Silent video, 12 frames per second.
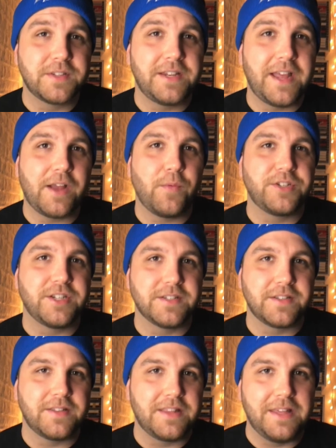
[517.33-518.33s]
deck, which
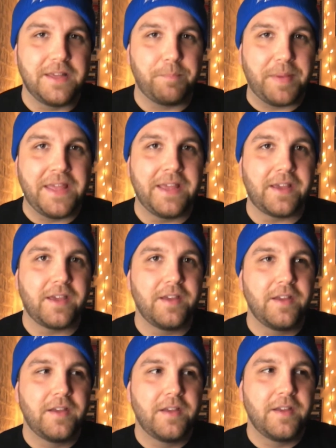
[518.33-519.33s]
is the pink
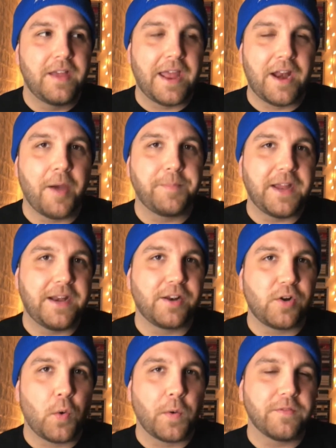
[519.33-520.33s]
and updated
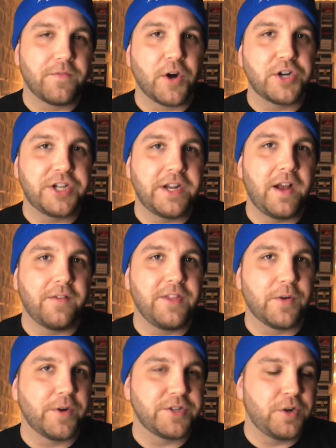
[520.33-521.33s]
court version of the
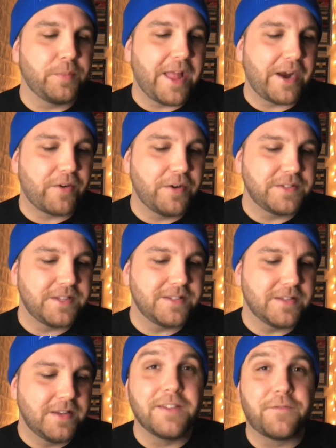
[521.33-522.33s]
original Black
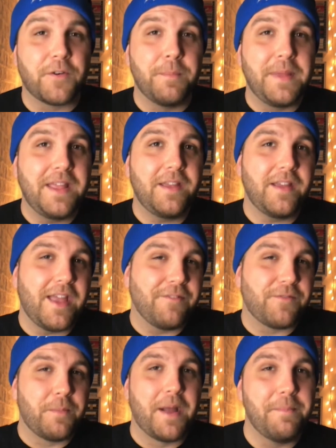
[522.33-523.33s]
Roses. For me and
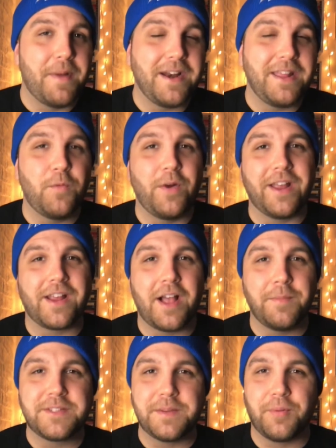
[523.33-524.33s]
for my money, when it
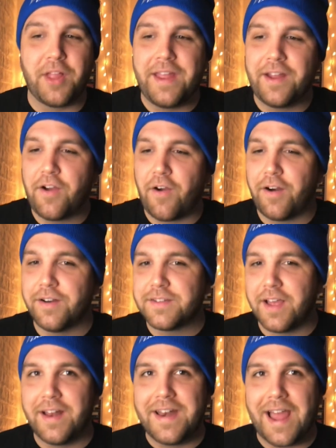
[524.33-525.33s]
comes to playing cards,
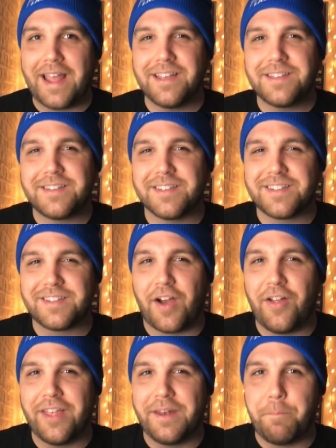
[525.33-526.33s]
a nice
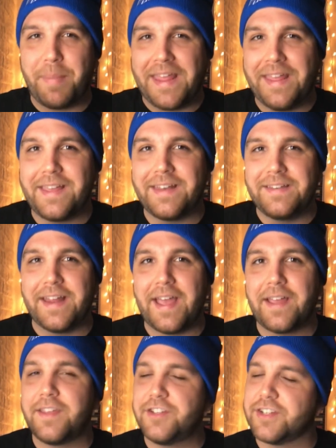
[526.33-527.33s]
solid pink
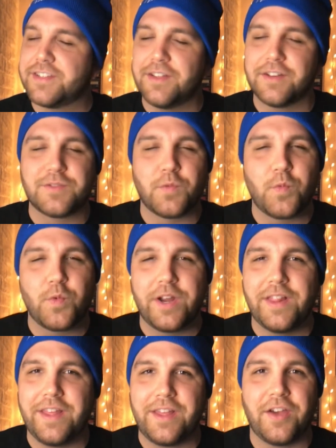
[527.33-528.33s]
deck just looks
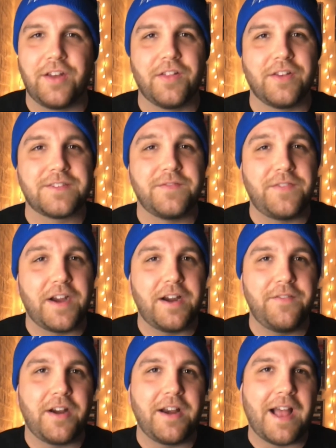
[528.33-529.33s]
really good. It looks very,
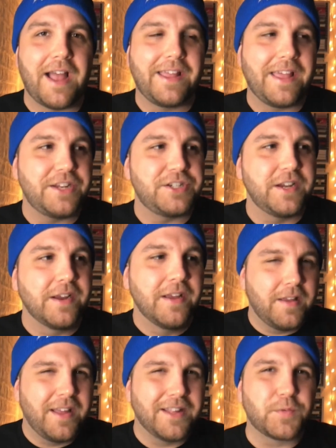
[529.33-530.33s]
very eye-catching.
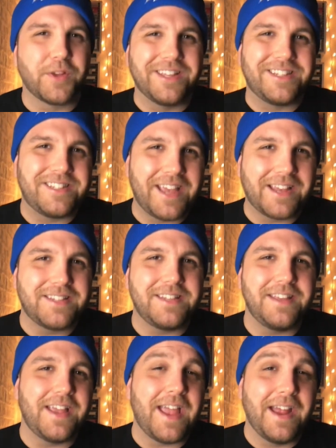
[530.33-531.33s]
It's really
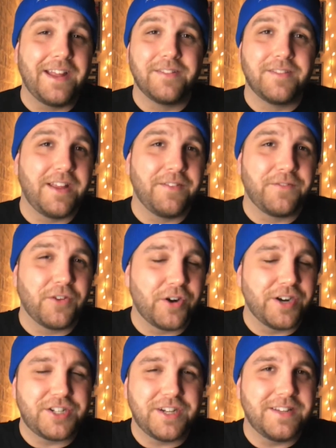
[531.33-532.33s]
sexy, and in
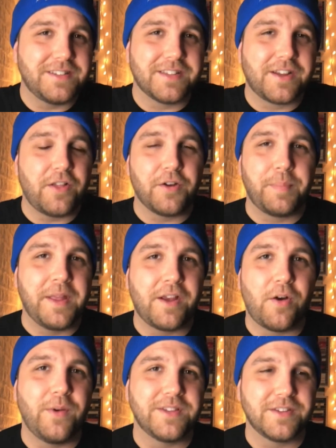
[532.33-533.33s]
flourishes, the color pink
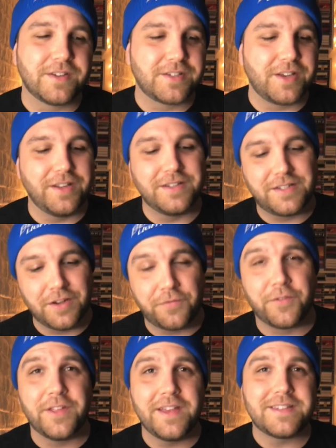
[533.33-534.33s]
always looks good. So
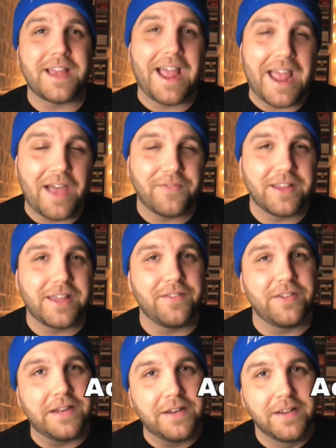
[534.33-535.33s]
for this, I have to give
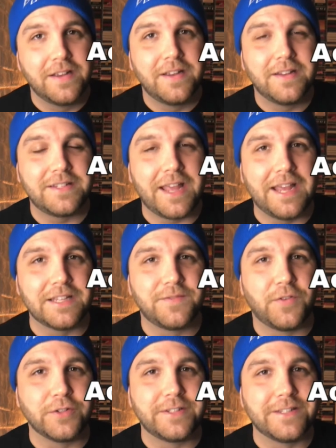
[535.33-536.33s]
it to Ace
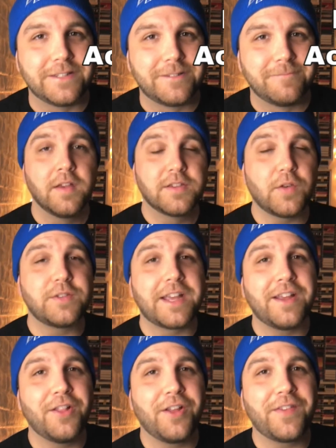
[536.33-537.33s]
Fultons. So
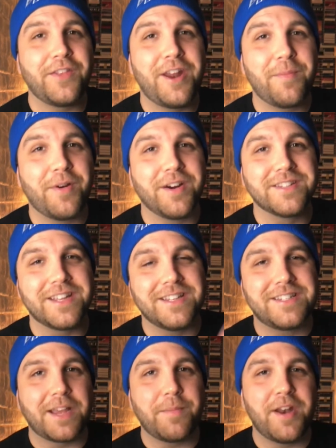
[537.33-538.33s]
taking a look at the numbers, in
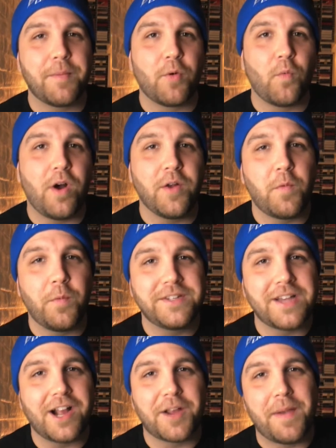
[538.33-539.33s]
segment number 1, when we
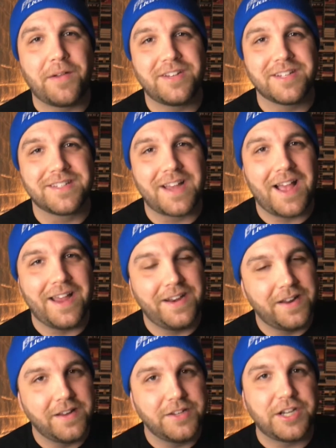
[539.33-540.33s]
talk about
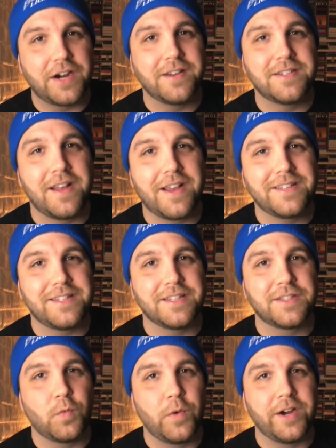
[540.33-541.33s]
design, Jerry's Nuggets is
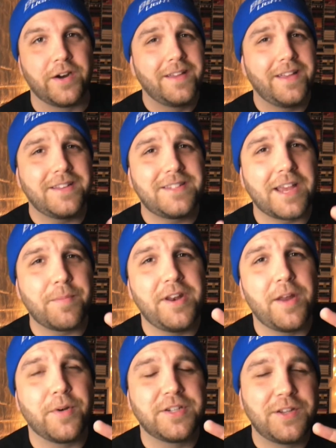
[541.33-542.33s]
the winner. In segment
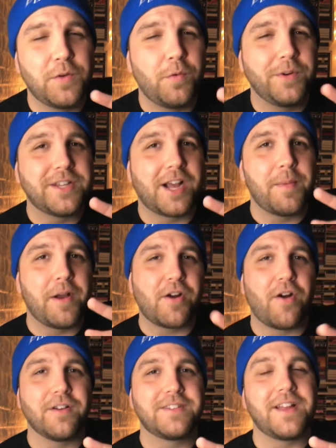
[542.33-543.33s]
number 2, when we talk about
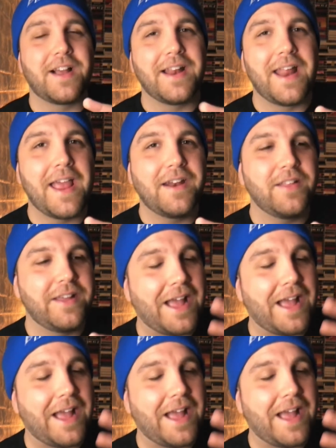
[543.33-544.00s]
card stock and handling,